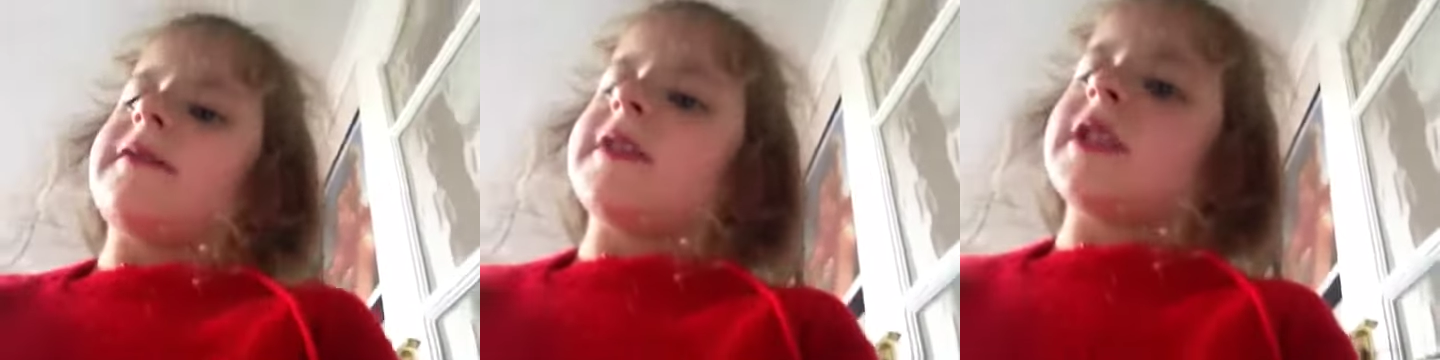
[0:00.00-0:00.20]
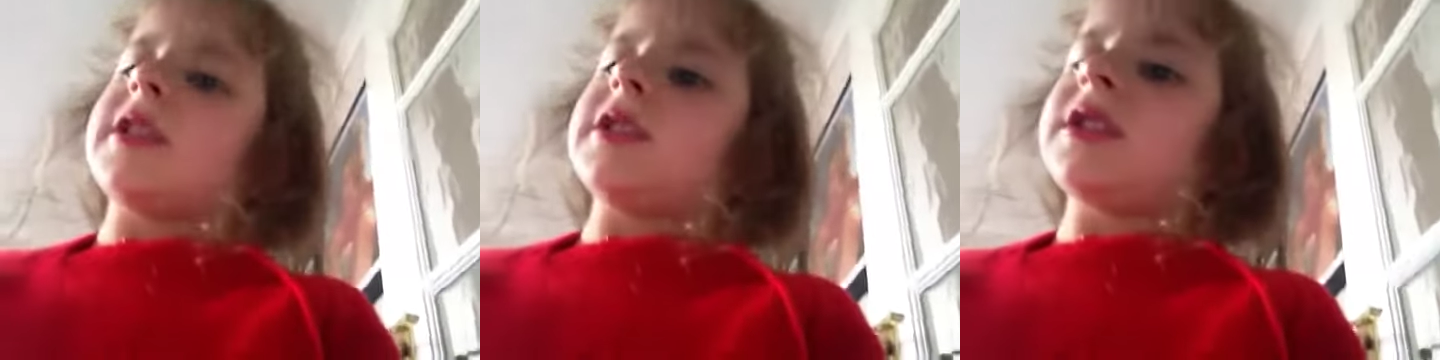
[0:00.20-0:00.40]

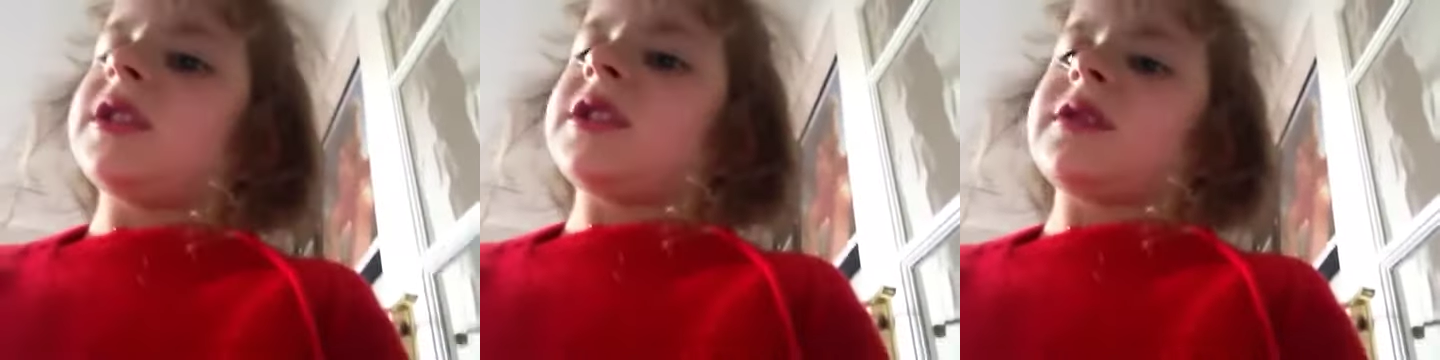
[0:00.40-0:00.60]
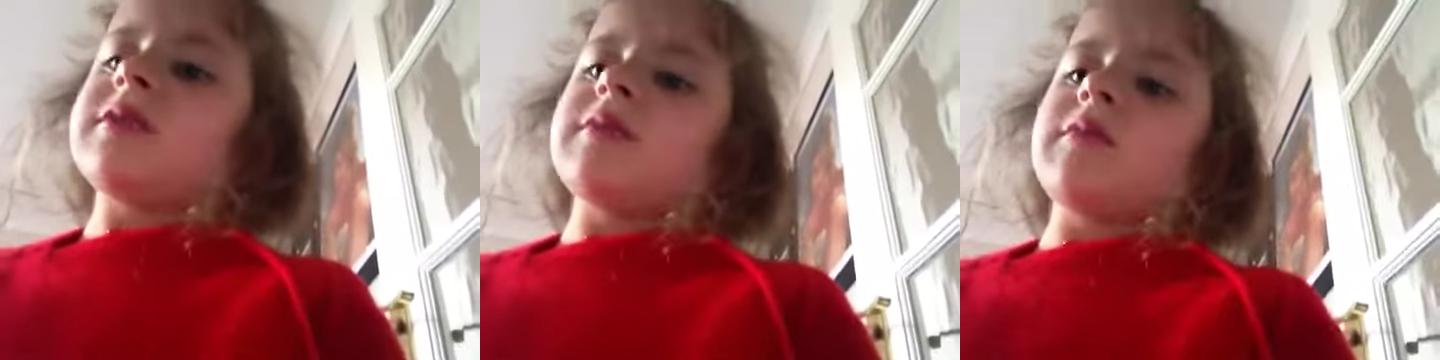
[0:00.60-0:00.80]
Daddy
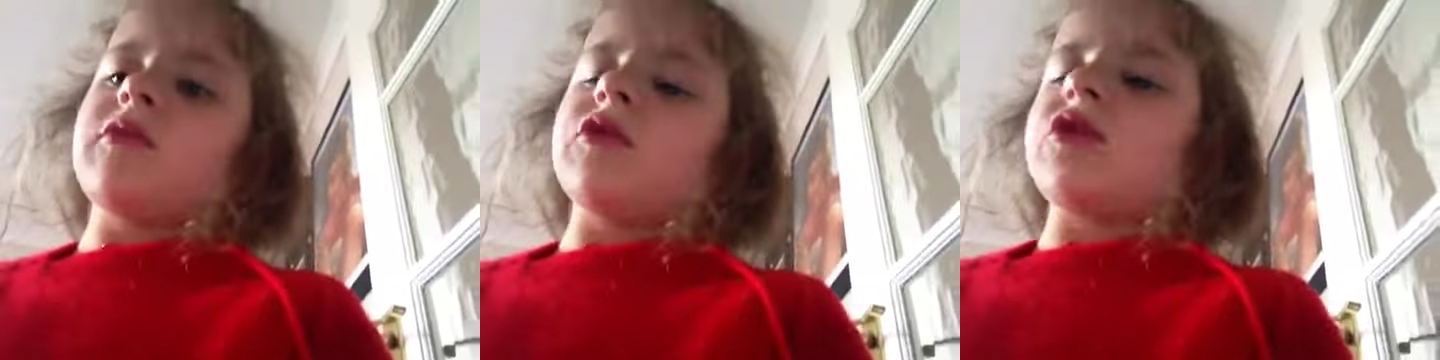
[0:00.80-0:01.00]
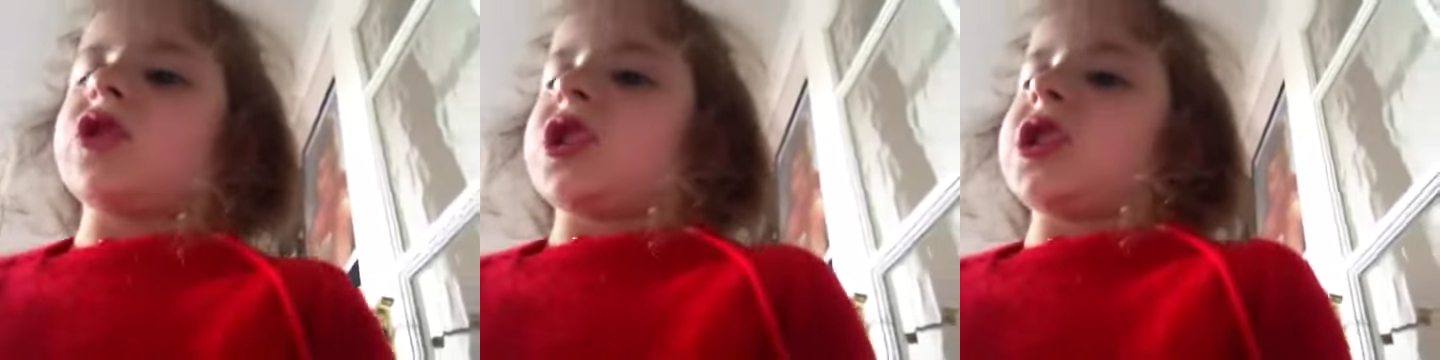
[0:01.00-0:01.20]
is
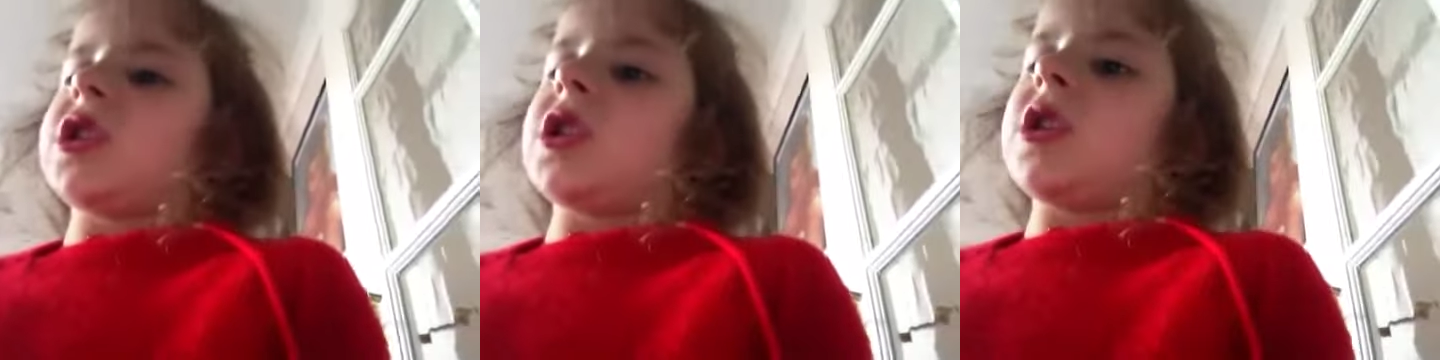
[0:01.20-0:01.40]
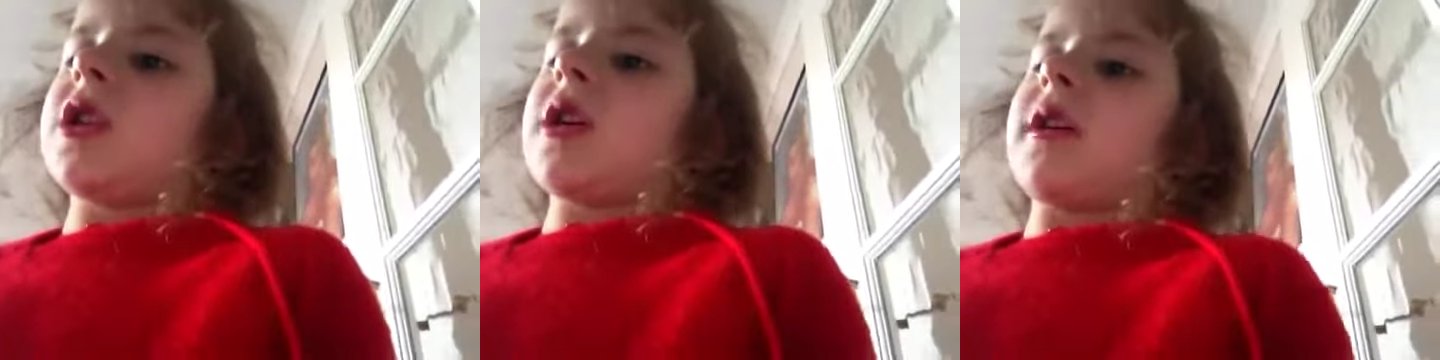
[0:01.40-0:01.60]
more just
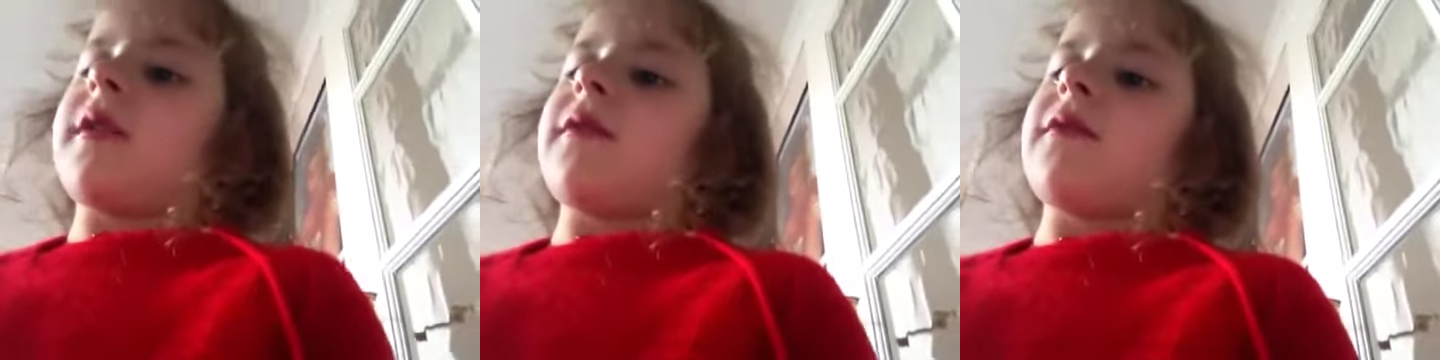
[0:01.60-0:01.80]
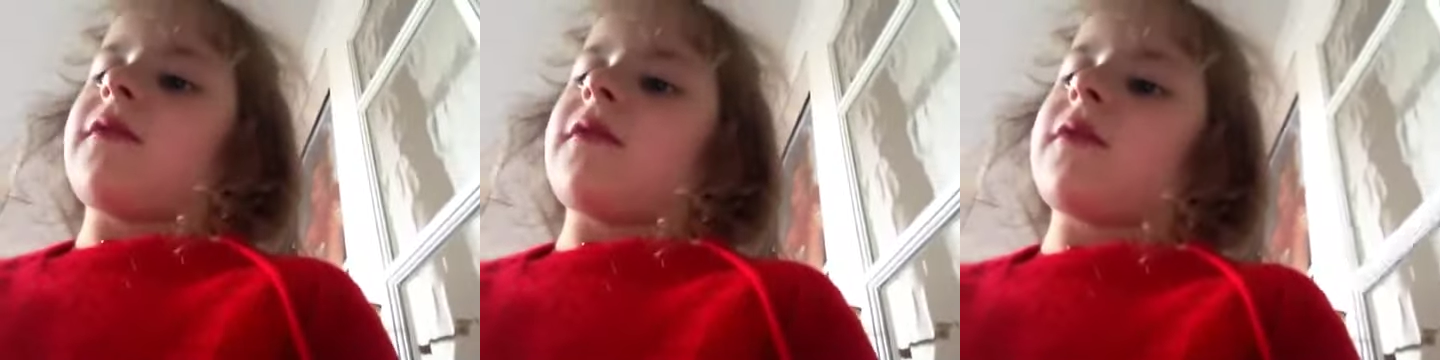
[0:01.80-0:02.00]
the
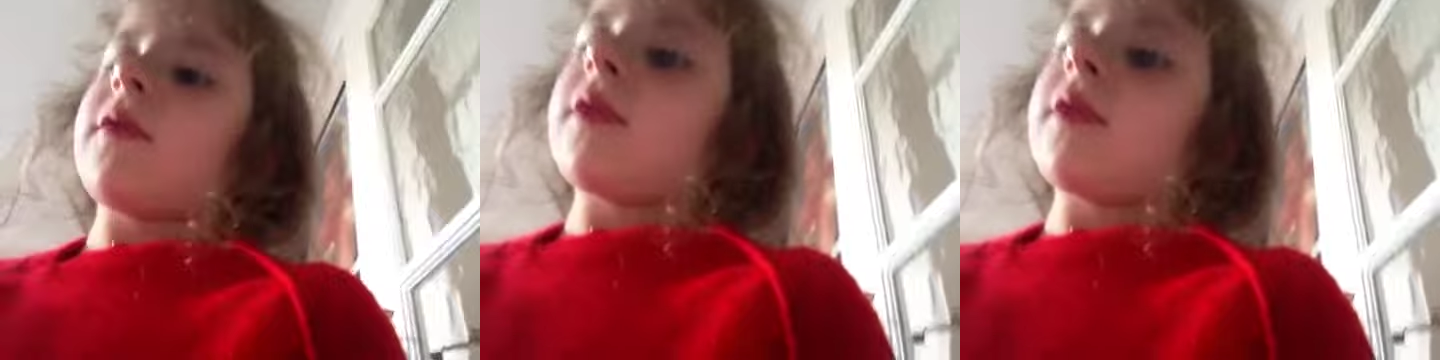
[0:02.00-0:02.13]
life.